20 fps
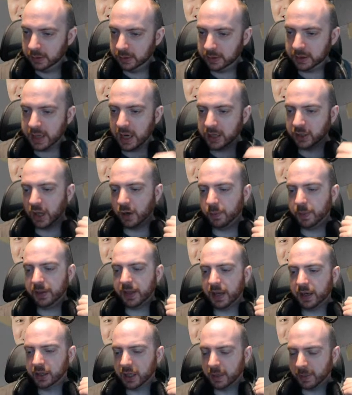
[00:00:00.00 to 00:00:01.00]
Sketch Therapy,
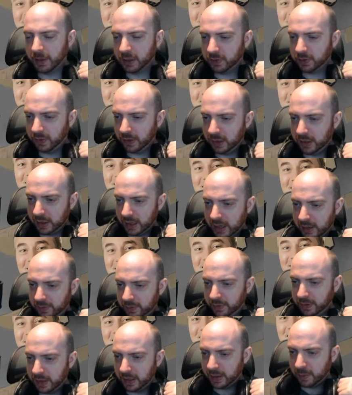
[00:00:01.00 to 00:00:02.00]
thank you so much for the
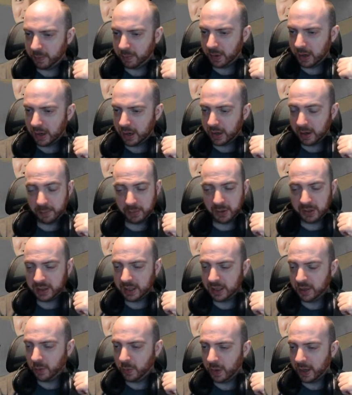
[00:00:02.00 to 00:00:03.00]
love, and I
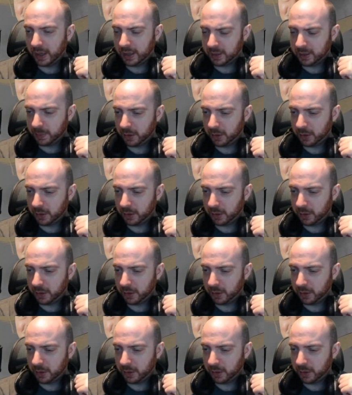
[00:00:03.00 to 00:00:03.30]
appreciate your work as a